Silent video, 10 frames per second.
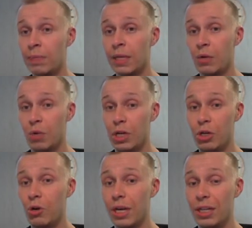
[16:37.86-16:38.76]
We
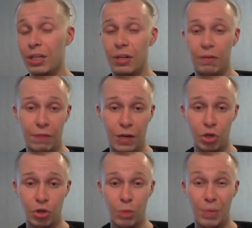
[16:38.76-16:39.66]
don't get the
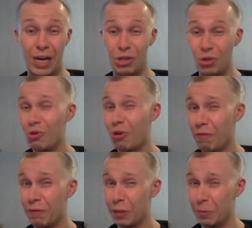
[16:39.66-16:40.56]
defense drop. I do go
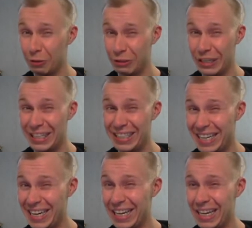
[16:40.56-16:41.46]
for the Protect
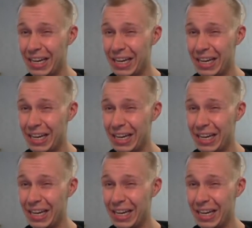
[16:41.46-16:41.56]
yet again,